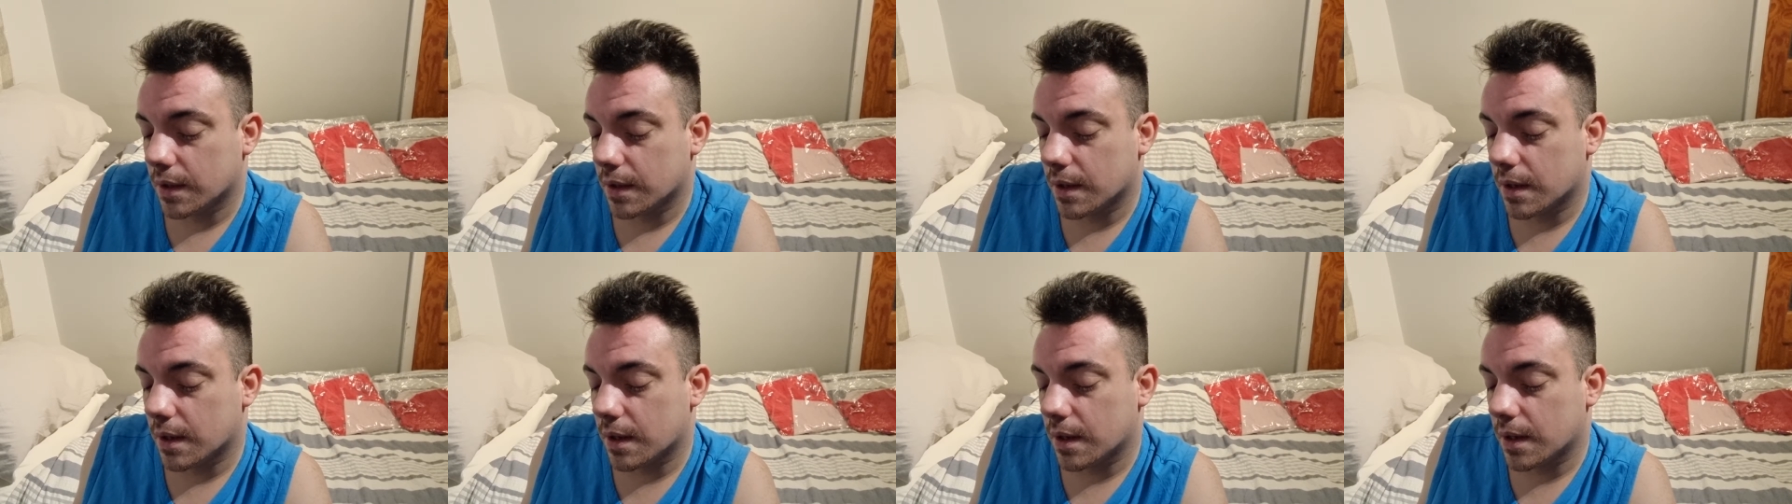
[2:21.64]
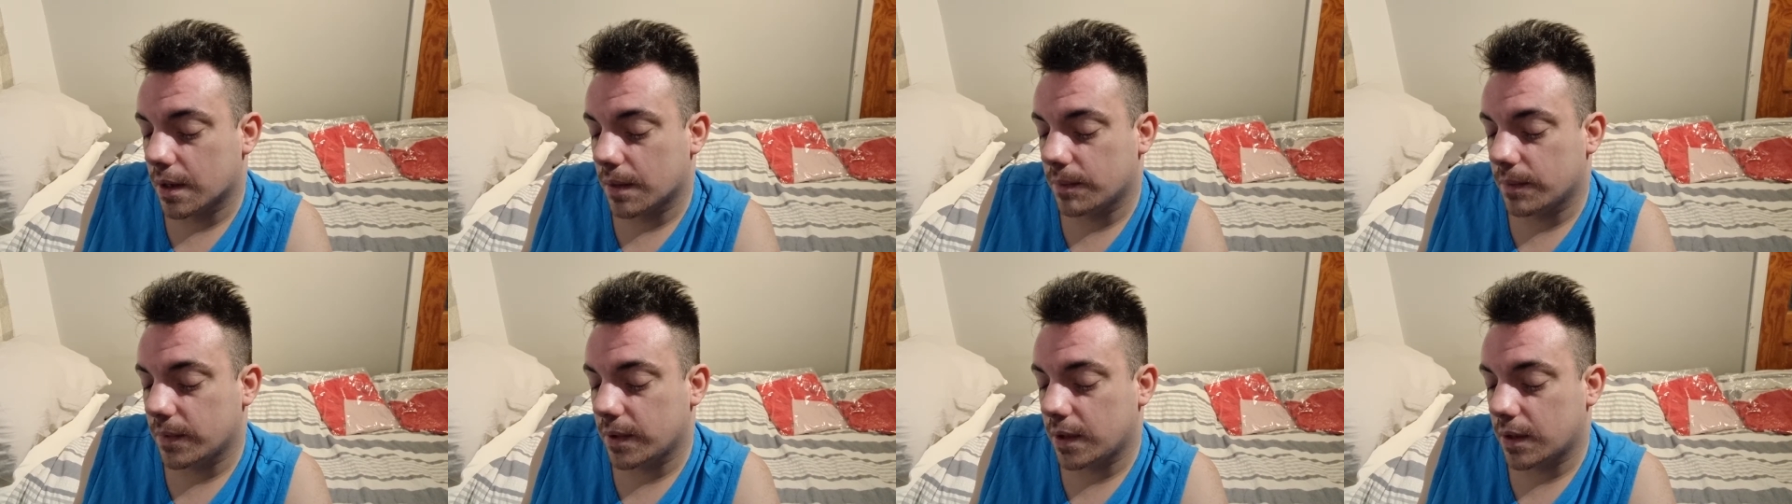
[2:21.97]

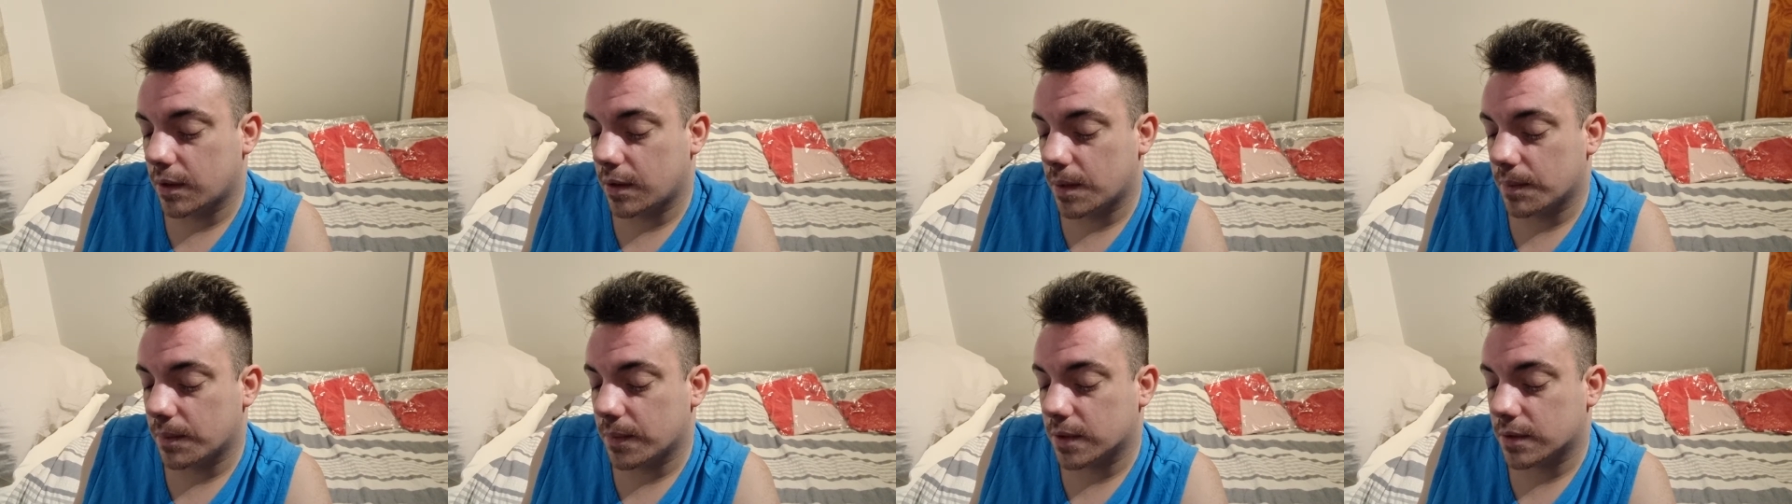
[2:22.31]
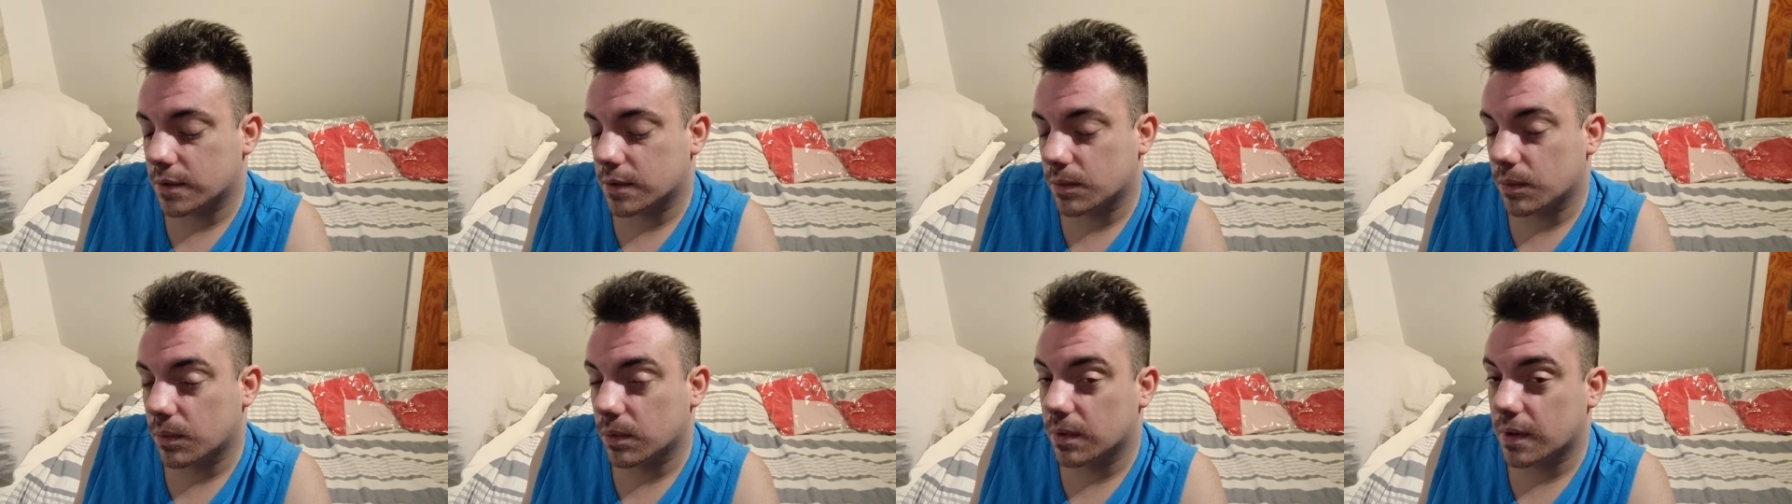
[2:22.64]
Um, Eli
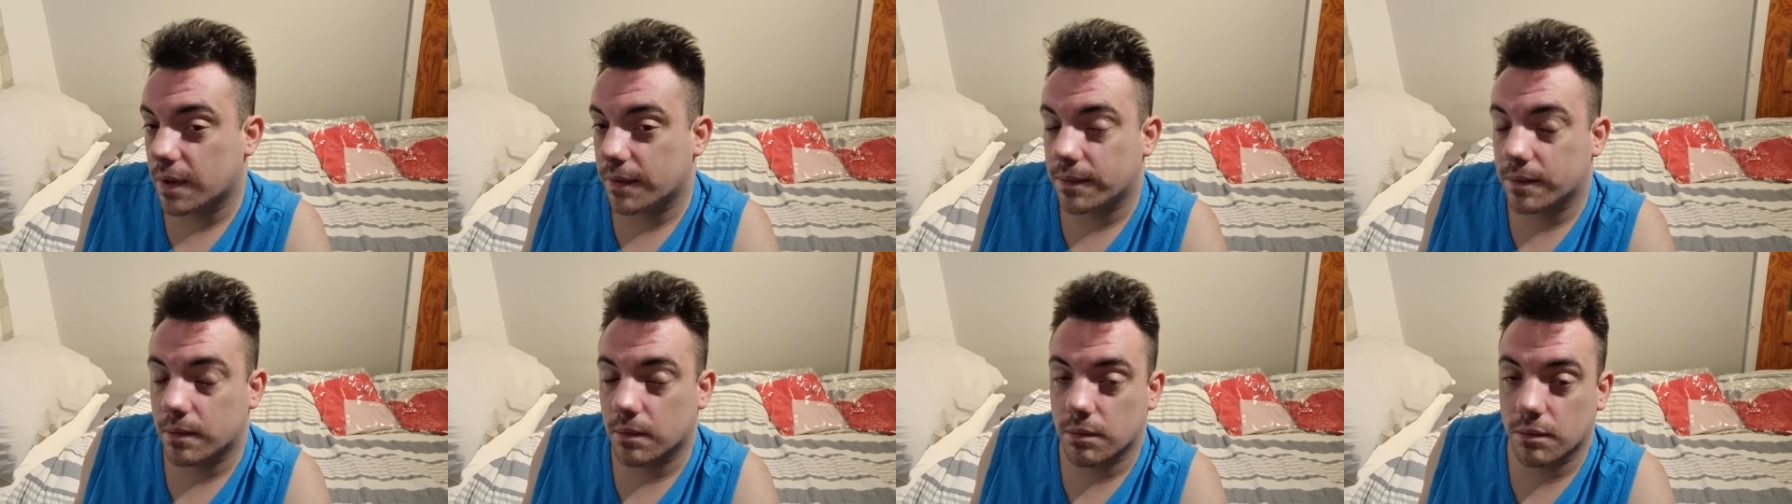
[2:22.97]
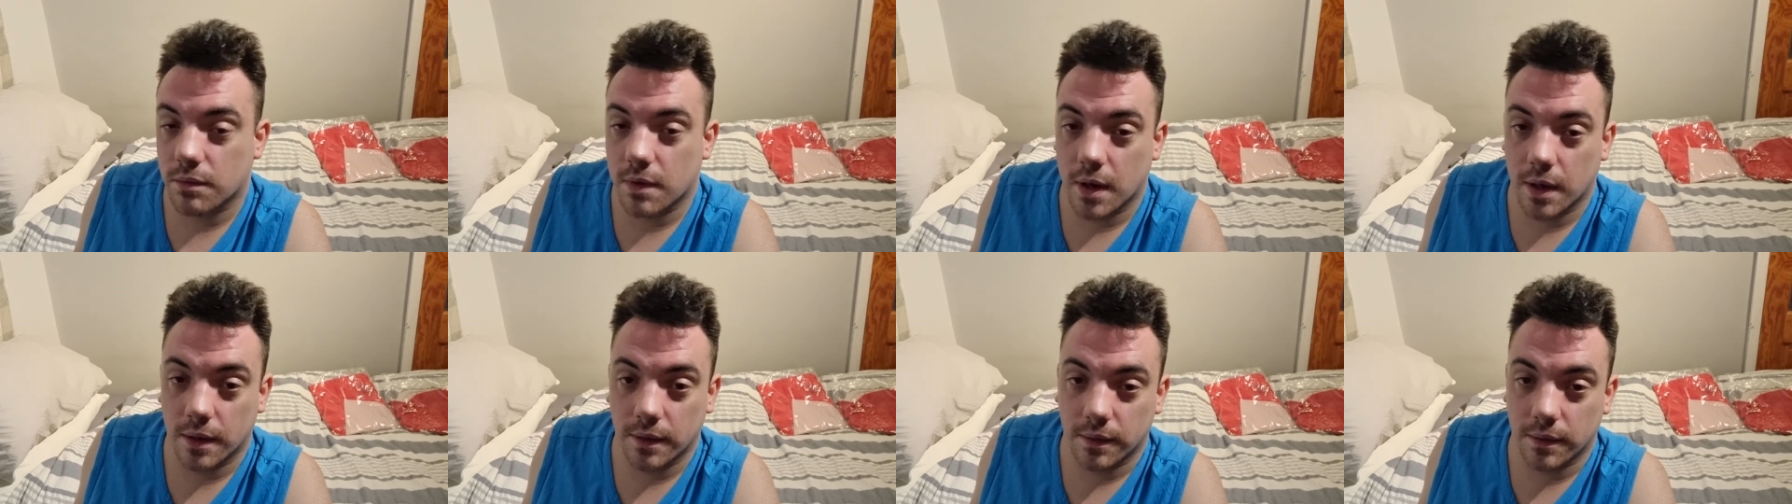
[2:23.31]
Mitchell will have to
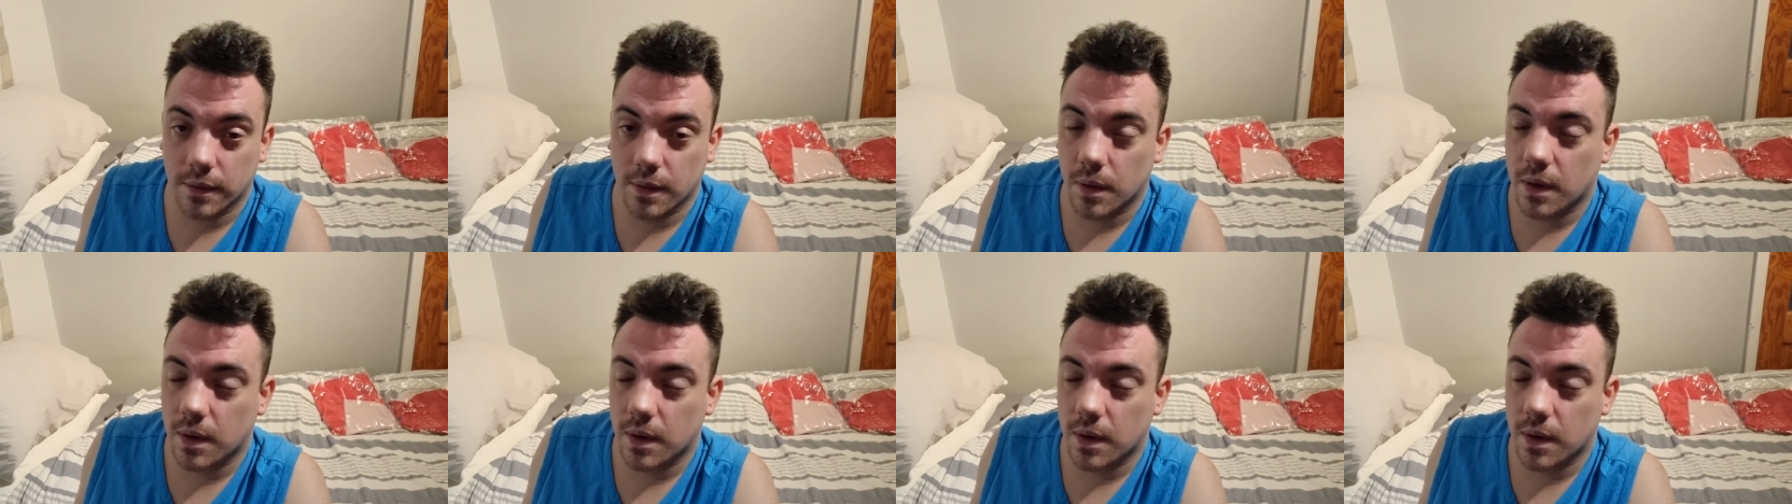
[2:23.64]
run.